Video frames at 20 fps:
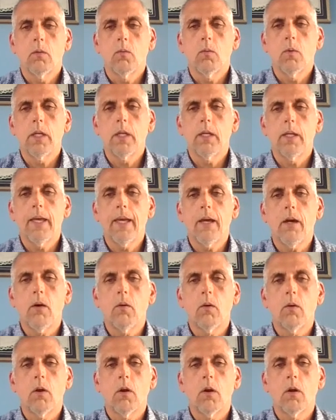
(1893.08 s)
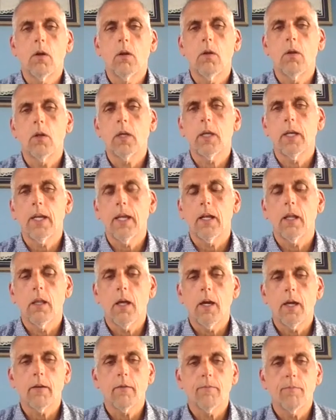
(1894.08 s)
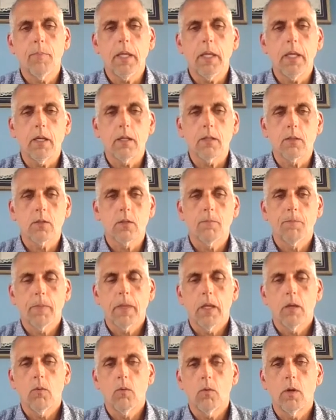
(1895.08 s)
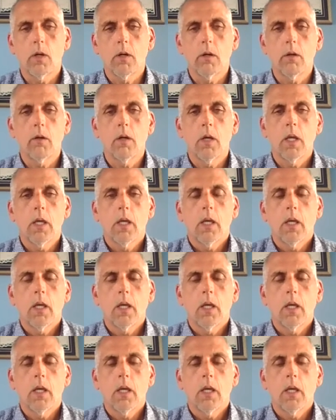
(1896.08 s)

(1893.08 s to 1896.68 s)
we now are looking at a lot of pits where